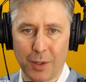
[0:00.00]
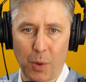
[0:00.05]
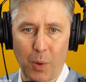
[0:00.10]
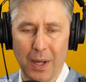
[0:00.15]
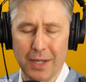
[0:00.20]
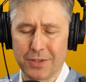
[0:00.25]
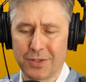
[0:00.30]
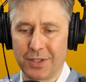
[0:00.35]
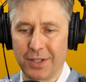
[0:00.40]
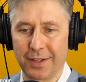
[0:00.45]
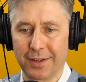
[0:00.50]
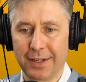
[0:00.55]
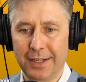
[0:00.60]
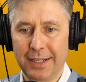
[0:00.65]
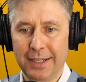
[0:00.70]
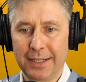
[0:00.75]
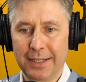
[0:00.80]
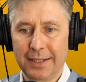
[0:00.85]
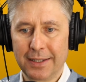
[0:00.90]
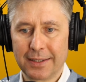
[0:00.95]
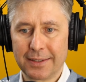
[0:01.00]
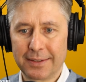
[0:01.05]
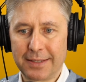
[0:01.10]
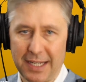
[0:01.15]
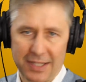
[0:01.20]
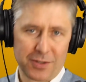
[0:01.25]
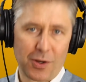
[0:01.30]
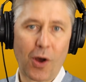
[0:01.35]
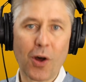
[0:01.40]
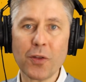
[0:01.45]
question
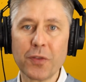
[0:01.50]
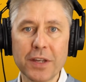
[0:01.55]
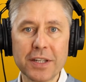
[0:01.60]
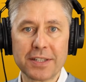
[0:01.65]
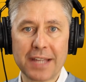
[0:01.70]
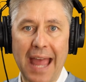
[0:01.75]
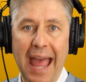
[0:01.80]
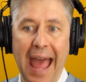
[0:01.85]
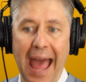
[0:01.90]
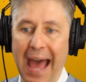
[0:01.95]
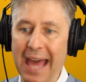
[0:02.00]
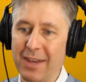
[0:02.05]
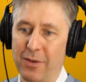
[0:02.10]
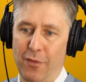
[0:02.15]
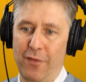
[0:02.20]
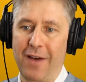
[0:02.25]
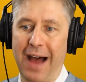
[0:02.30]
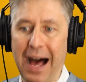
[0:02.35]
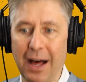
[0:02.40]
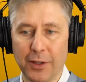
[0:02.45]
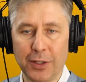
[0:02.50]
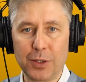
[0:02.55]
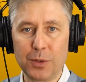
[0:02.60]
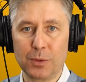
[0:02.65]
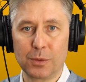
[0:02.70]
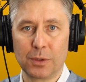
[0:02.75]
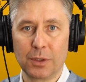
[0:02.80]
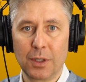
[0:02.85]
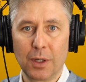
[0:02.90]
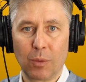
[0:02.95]
does all this add
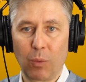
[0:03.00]
value?